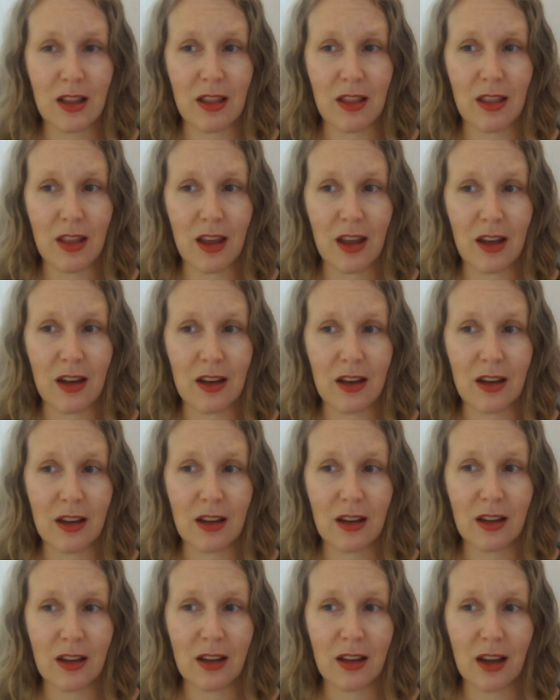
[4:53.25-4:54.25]
then
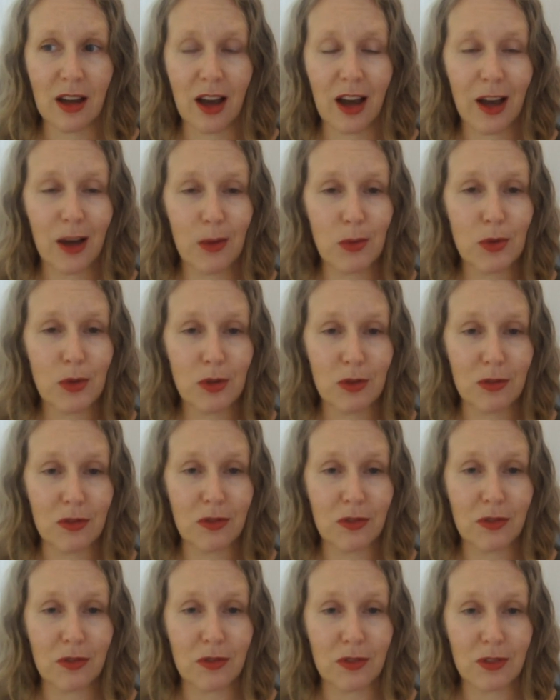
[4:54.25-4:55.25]
I would have
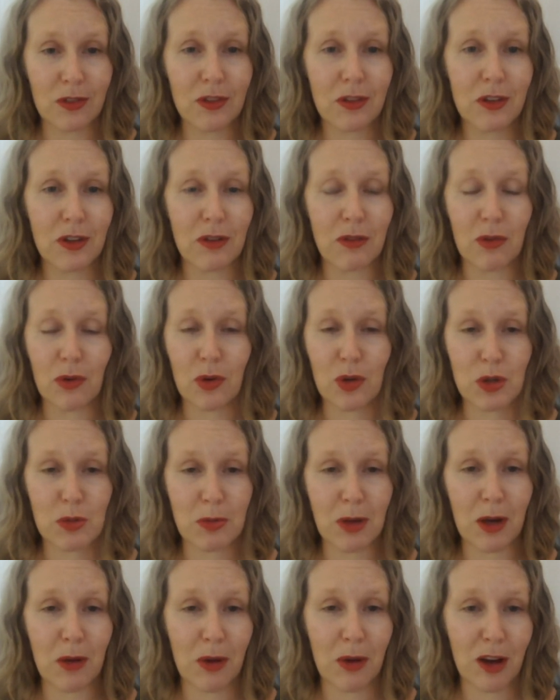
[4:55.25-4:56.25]
divorced
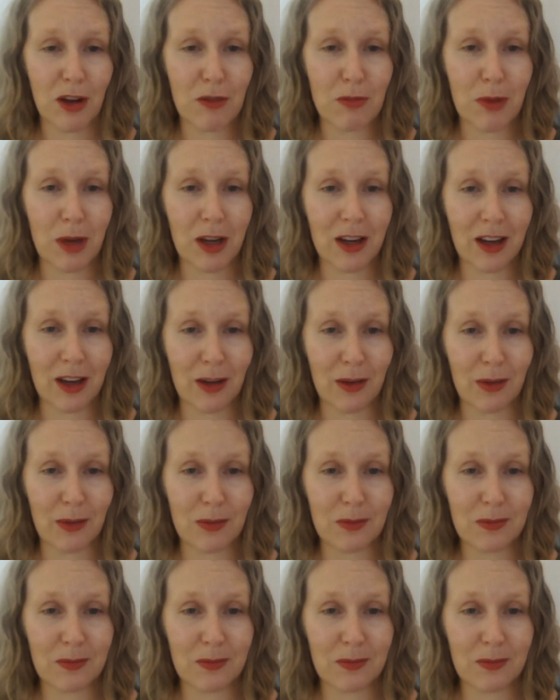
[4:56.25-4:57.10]
my wife by now.